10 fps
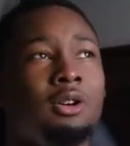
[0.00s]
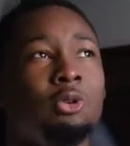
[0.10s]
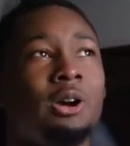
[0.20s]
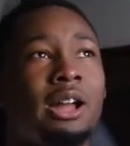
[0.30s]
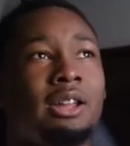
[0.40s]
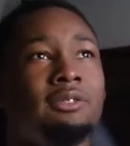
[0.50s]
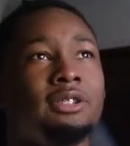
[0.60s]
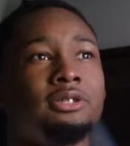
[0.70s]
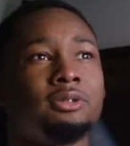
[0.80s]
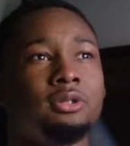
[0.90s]
Who I give it
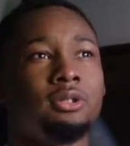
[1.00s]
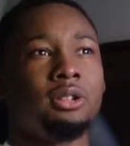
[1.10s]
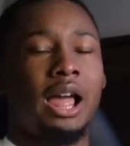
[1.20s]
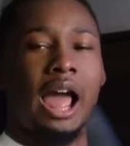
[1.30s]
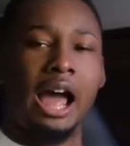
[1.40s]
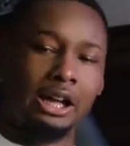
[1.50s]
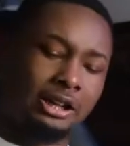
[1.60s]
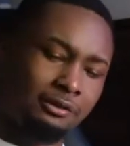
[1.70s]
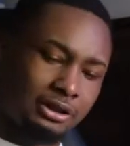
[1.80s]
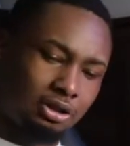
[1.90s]
to? I'll
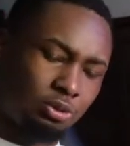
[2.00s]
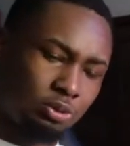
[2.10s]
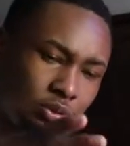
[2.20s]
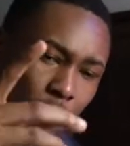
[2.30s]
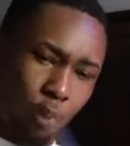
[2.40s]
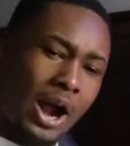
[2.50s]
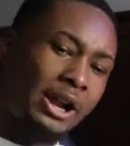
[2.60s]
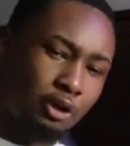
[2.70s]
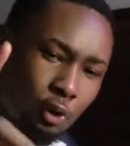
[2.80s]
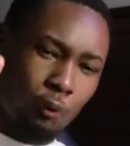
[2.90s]
give it to the
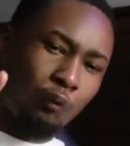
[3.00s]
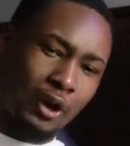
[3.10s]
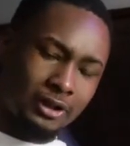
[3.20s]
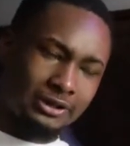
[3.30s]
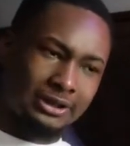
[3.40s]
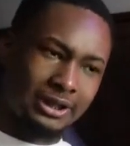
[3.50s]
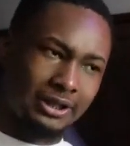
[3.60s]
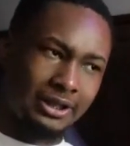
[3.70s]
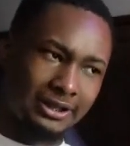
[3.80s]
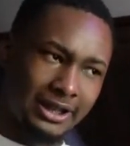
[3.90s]
white dude first.
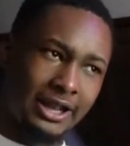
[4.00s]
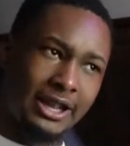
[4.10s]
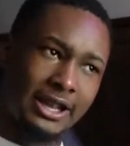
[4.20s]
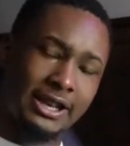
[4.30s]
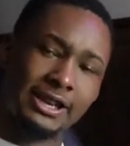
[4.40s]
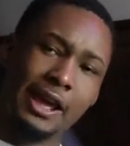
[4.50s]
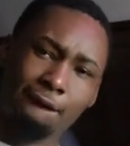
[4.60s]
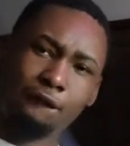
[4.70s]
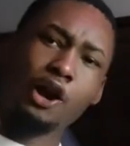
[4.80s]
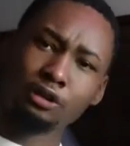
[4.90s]
Then
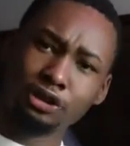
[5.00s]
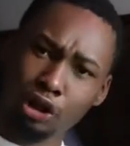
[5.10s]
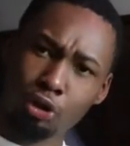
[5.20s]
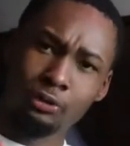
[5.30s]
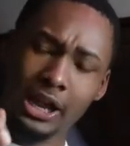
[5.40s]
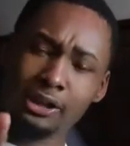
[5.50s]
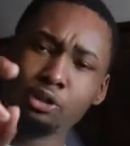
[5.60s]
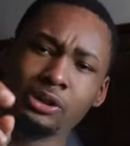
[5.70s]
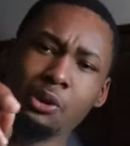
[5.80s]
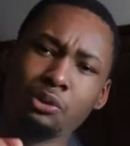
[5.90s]
that first dude
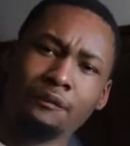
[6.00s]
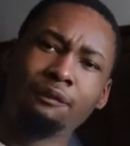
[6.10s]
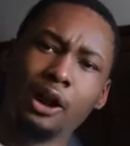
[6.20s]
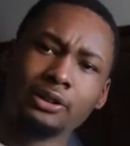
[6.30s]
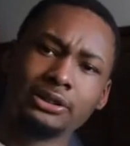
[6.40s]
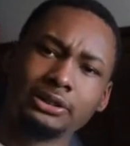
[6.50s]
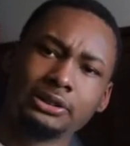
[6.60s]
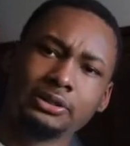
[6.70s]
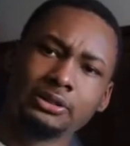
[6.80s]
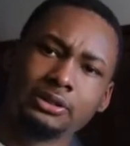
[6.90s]
that went first,
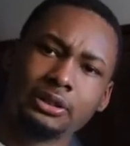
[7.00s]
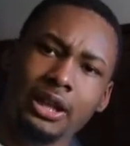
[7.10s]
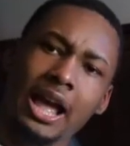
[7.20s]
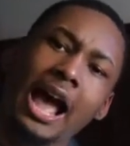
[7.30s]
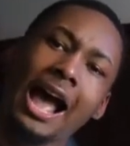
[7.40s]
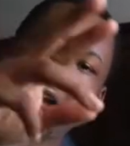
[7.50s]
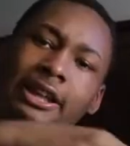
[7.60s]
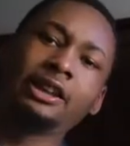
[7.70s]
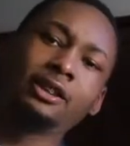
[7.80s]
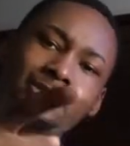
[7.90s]
I
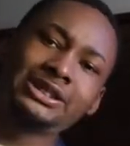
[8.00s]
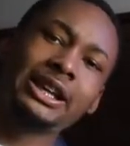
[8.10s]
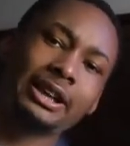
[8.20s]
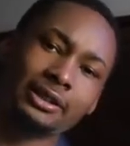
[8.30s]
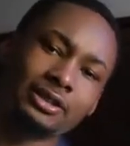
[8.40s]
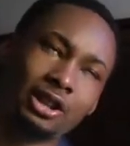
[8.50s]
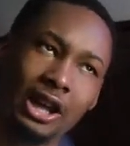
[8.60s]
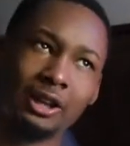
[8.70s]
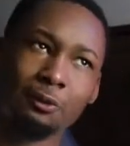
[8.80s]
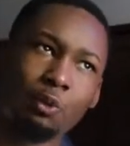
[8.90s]
give him second. So
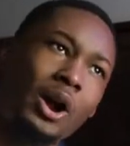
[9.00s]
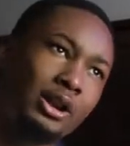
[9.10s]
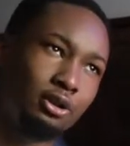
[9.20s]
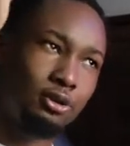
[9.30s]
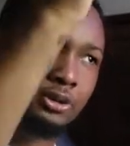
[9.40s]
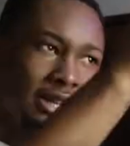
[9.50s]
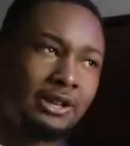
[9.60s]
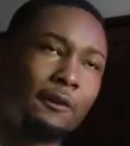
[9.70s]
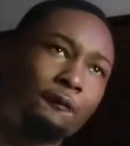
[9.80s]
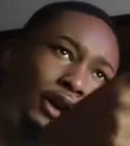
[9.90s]
I give it the white dude, then
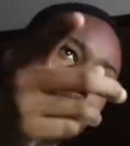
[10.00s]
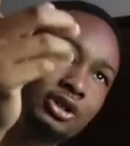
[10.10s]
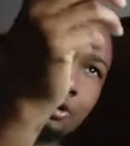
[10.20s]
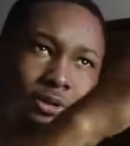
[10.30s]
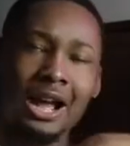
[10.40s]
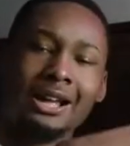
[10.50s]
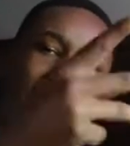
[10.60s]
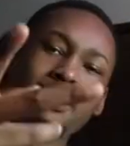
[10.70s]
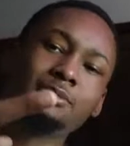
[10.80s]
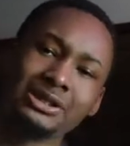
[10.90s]
the first dude, I
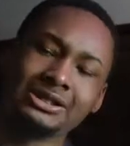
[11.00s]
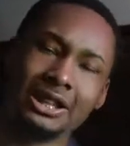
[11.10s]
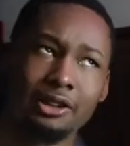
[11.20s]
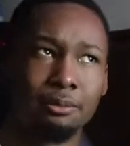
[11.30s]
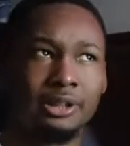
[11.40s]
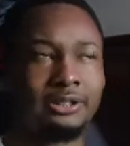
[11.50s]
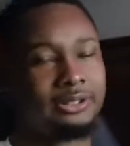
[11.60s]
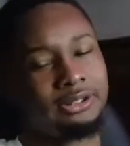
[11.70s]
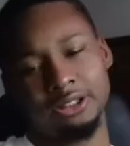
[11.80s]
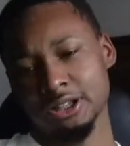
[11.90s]
give him the second place.